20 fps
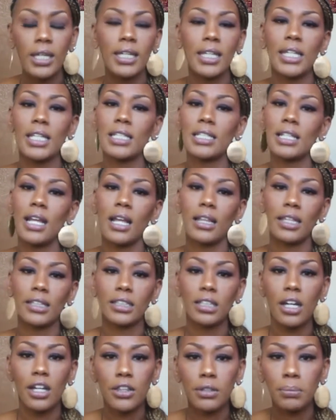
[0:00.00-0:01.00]
He's not
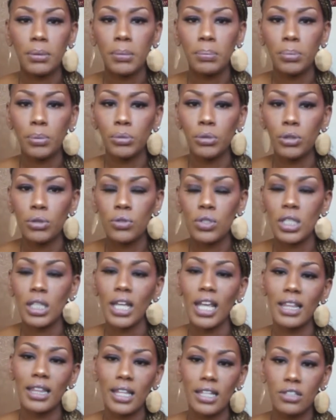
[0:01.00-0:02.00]
letting other people use it.
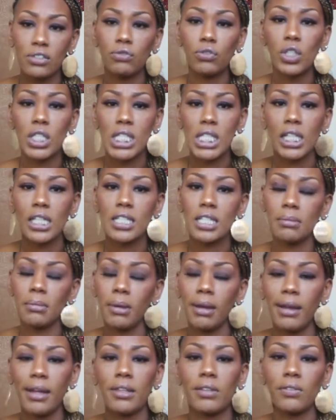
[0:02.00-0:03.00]
And as you can see in some of
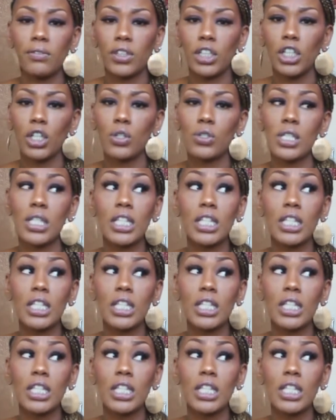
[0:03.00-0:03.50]
my other videos,